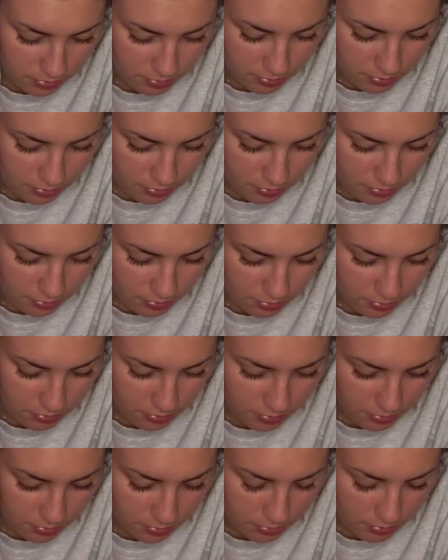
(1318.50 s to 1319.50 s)

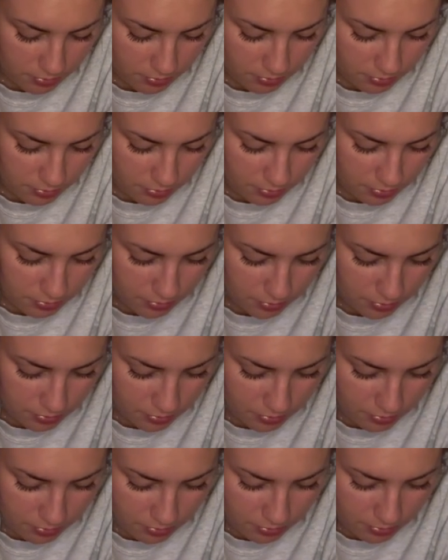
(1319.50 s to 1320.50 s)

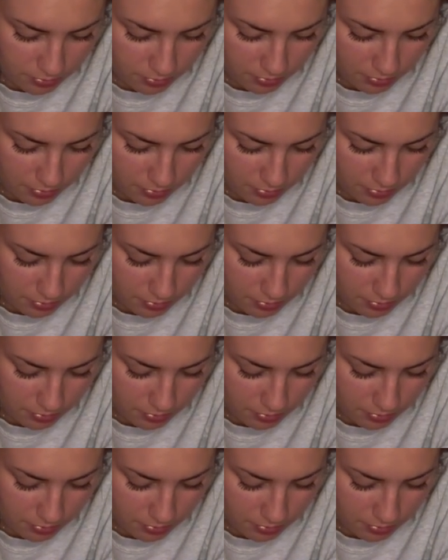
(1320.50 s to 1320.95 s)
(silent)